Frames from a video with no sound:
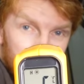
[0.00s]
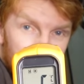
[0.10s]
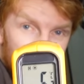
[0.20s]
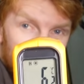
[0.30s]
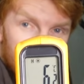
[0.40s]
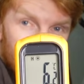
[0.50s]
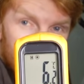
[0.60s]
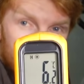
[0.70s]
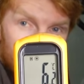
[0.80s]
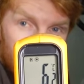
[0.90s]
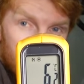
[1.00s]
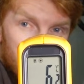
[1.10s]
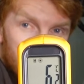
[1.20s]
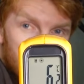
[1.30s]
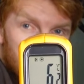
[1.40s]
I think that's where we're
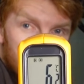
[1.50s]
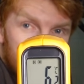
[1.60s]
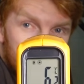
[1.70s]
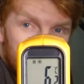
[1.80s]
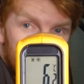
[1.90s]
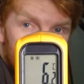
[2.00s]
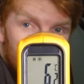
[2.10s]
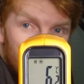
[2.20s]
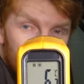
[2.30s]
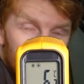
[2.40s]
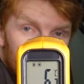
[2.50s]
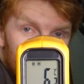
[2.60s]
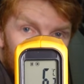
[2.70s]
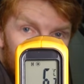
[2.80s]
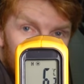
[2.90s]
going to get it to,
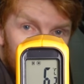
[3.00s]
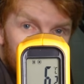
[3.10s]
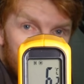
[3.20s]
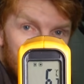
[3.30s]
roughly.